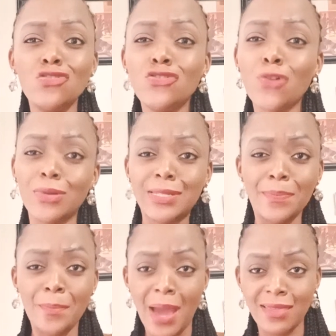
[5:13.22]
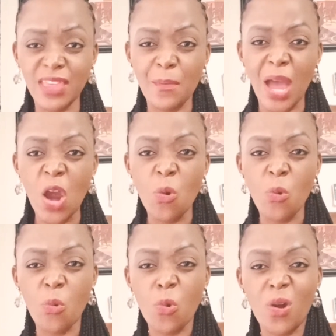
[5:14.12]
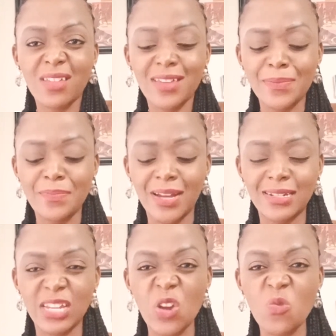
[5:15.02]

don't mind them. Rock that body.